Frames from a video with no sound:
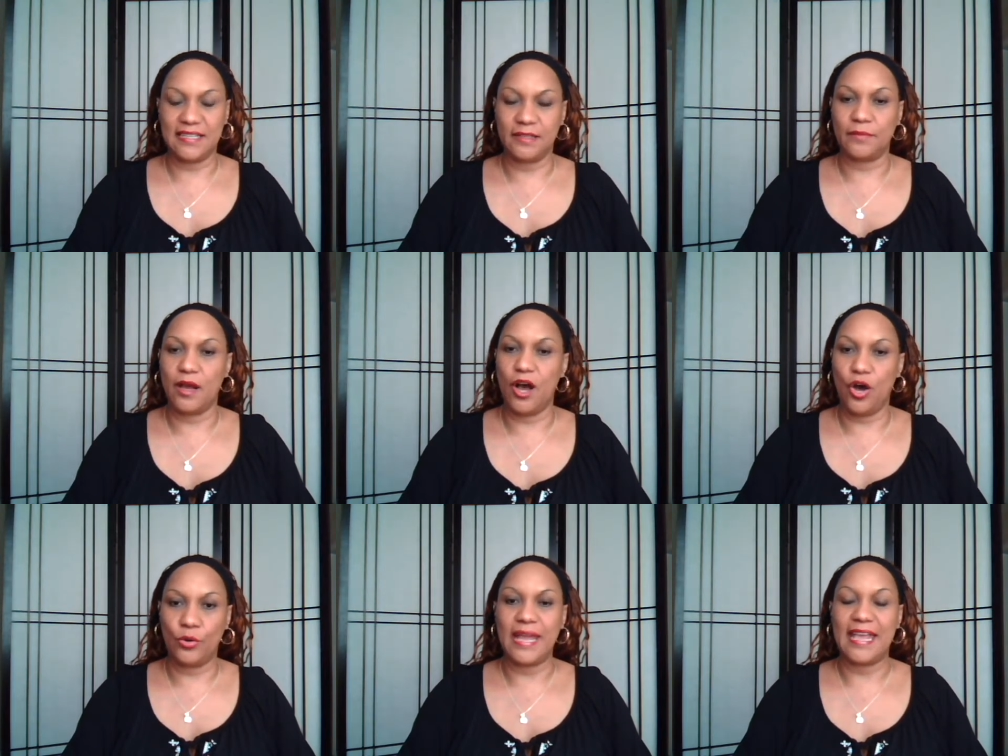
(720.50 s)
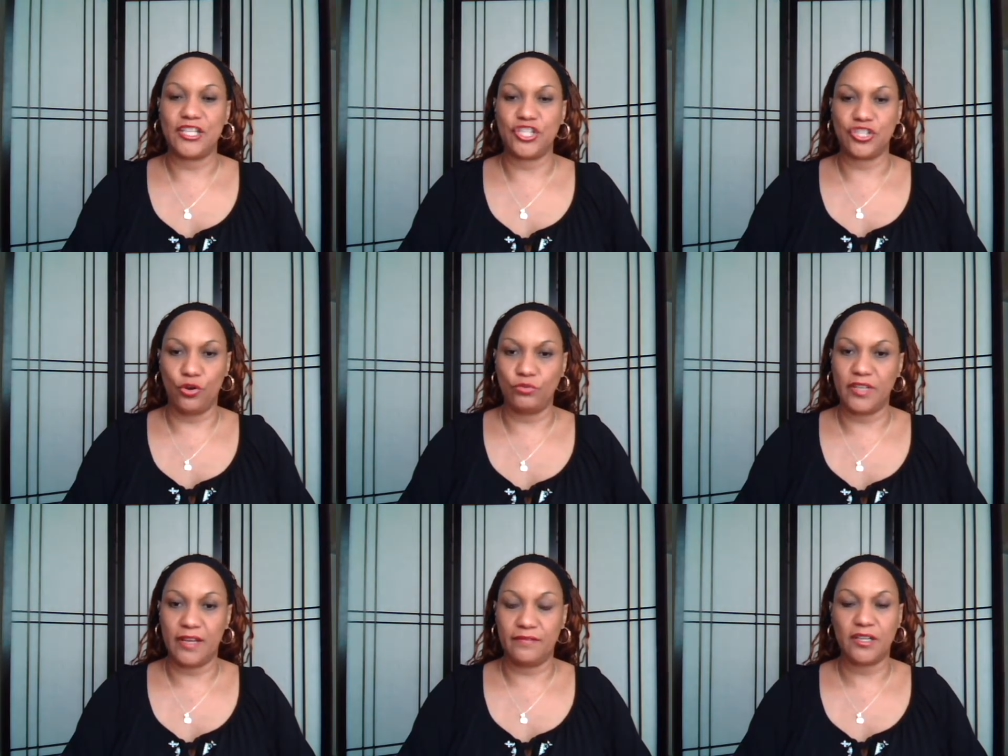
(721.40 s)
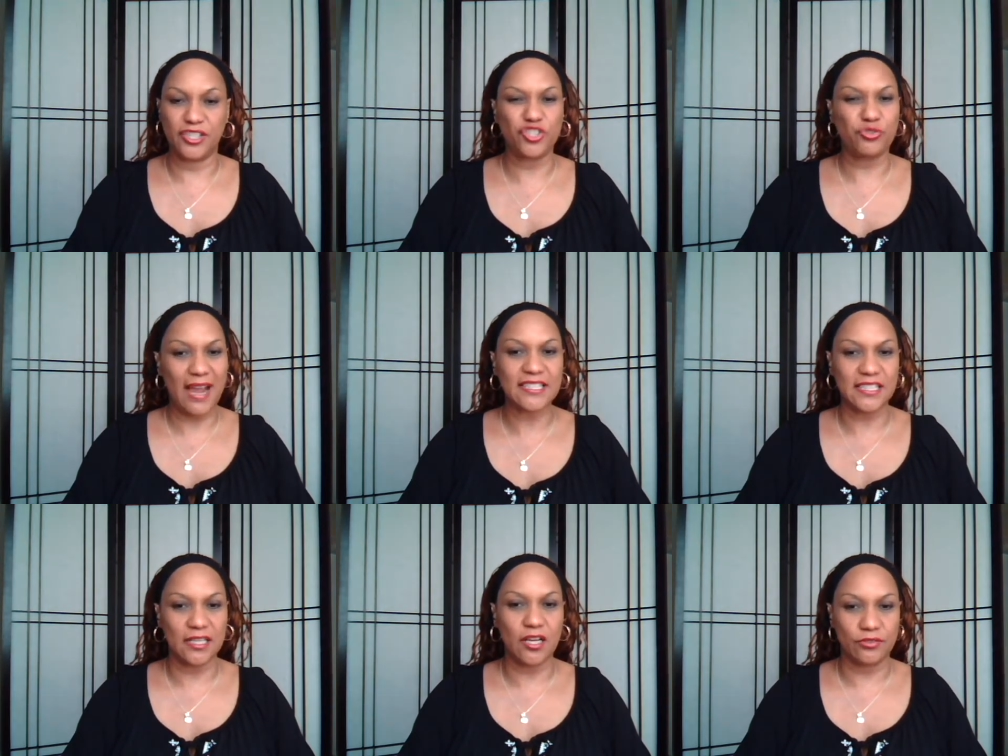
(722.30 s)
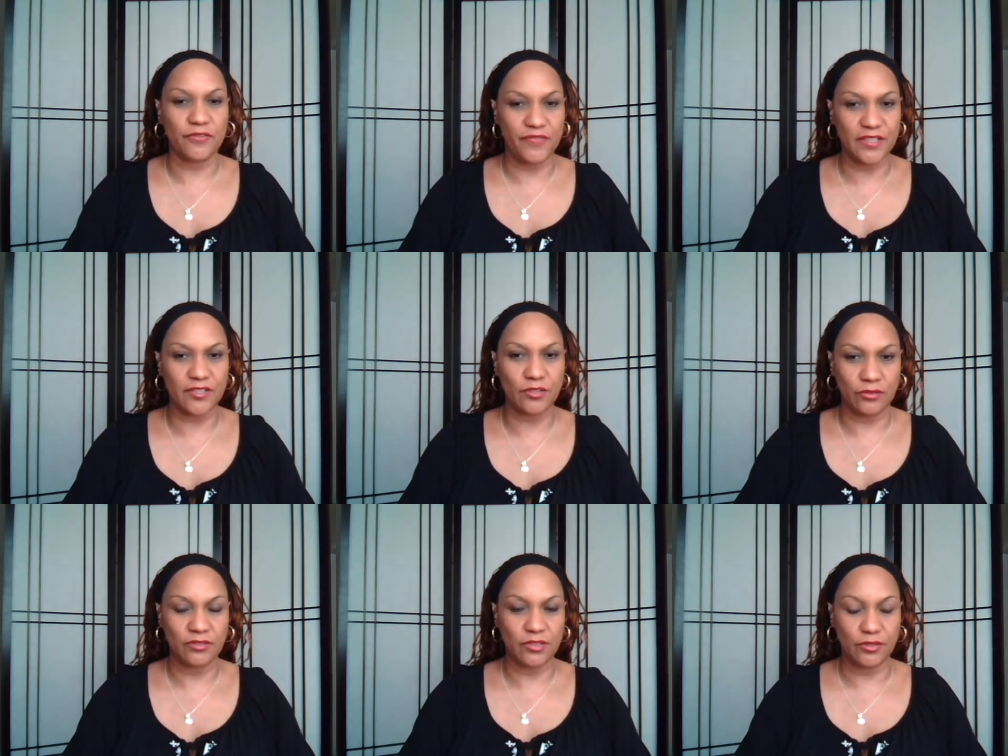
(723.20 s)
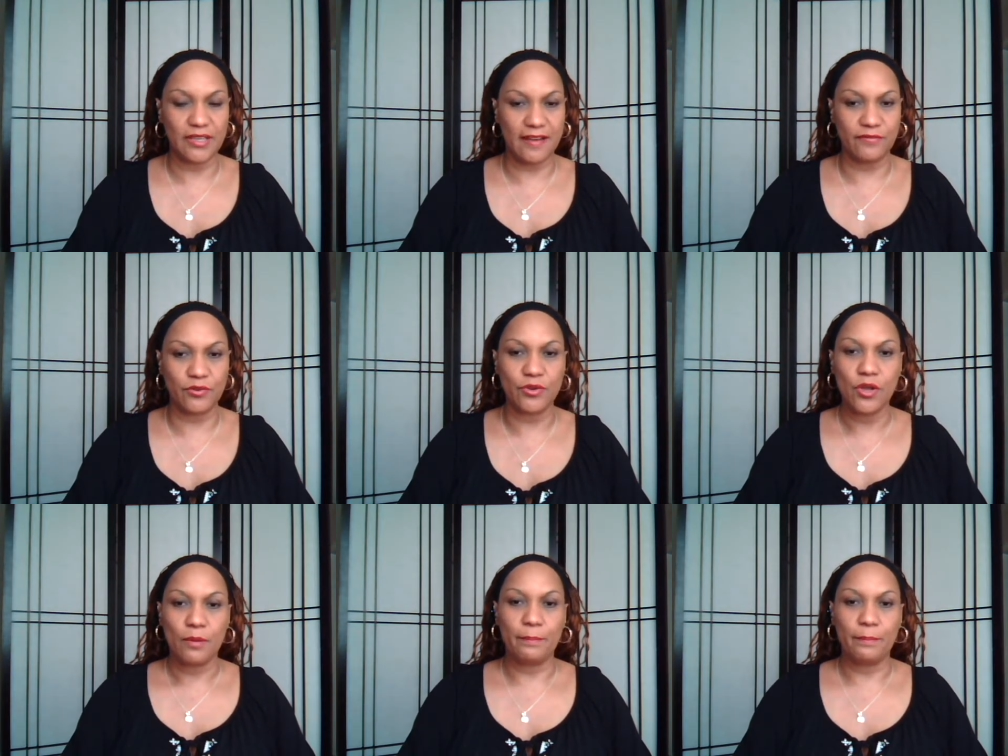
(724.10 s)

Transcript: him on a soul level, attracted on a physical level,